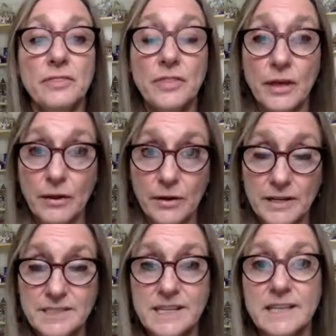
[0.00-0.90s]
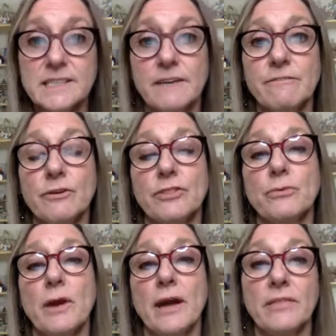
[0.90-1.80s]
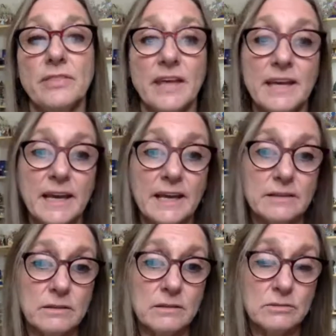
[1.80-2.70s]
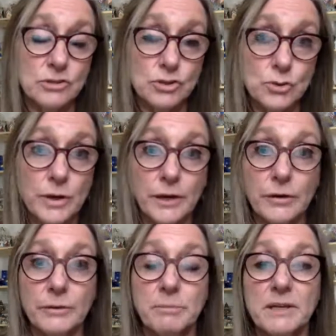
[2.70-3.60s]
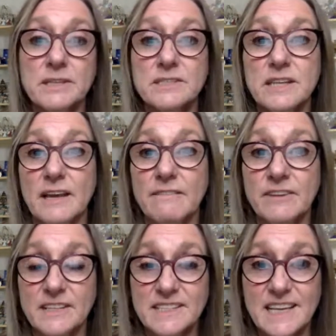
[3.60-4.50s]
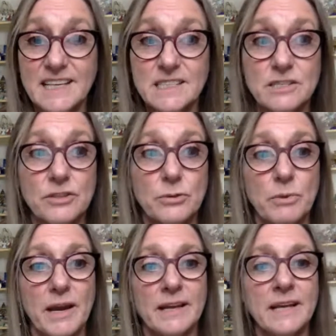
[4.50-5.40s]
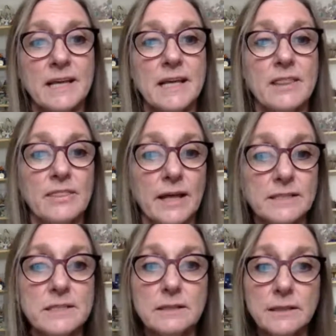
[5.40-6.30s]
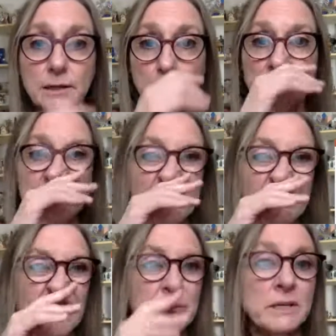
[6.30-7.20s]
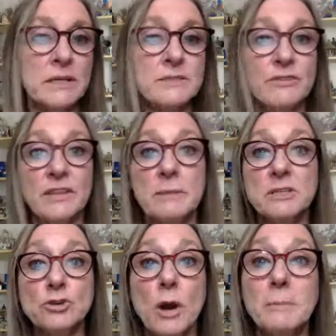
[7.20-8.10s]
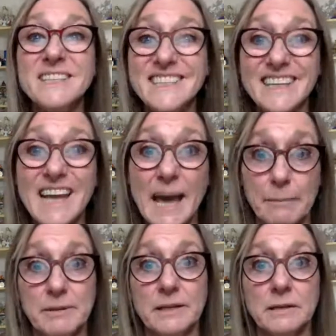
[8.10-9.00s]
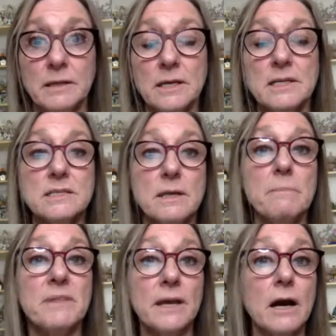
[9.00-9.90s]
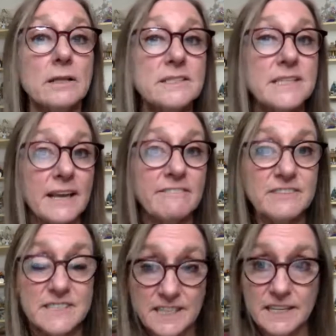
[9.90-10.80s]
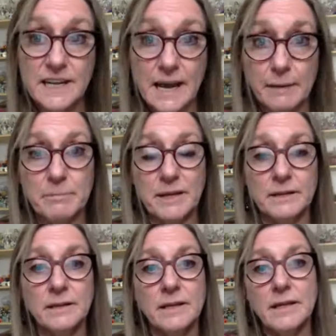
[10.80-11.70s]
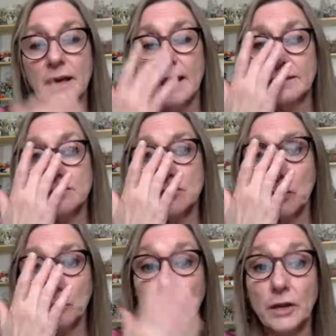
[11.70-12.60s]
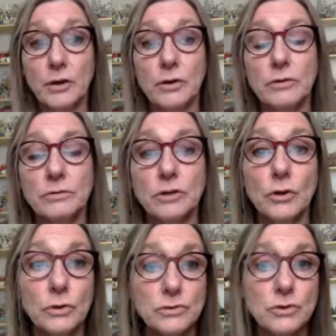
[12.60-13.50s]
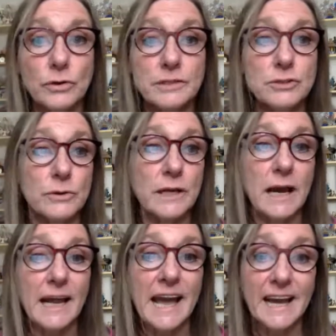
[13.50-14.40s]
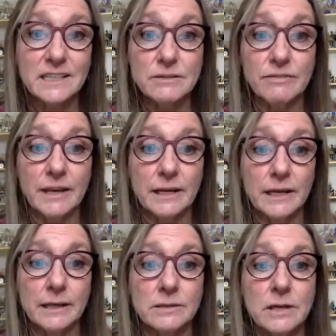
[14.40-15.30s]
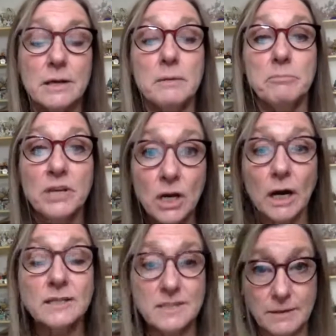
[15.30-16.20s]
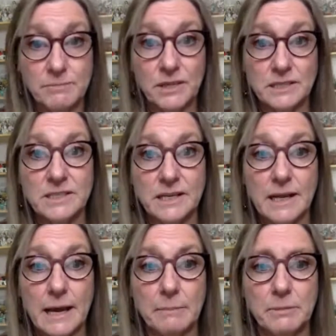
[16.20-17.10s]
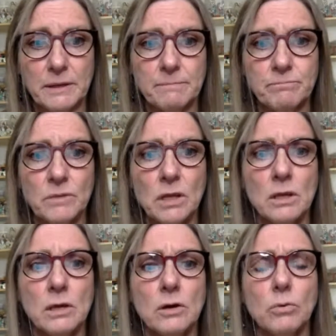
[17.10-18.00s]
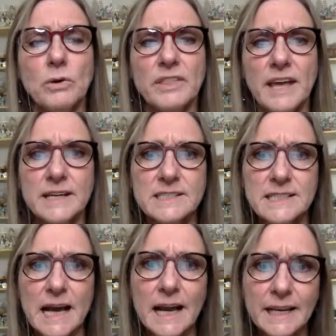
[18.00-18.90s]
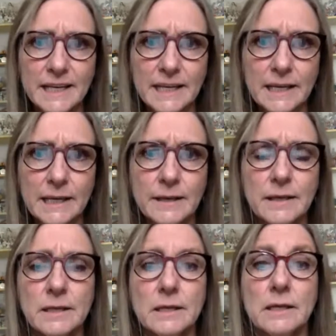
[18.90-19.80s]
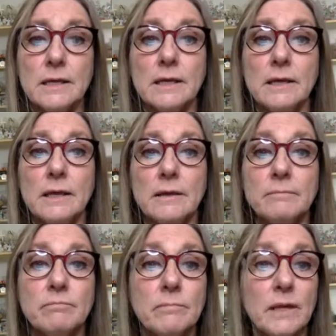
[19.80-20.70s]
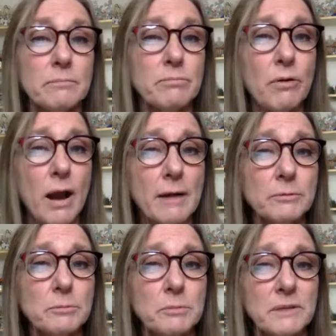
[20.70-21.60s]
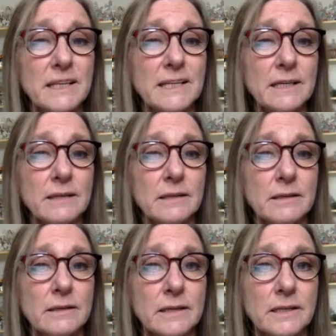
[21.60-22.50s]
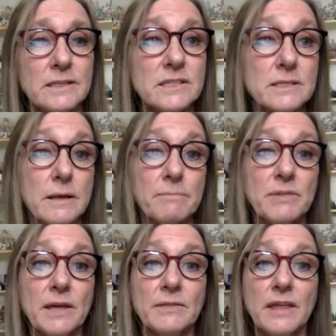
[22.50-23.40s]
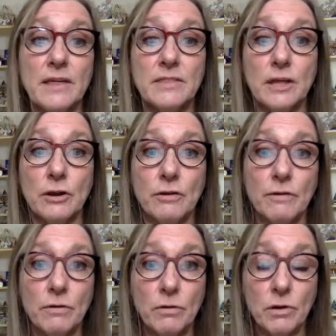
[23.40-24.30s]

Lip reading: they're assessing for threat. They get triggered because they've assessed a threat. That's a little bit different because for them, a trauma did happen. Something unsafe did happen. And so their neurocircuitry got activated because something did happen. With anxiety, it probably is something that they're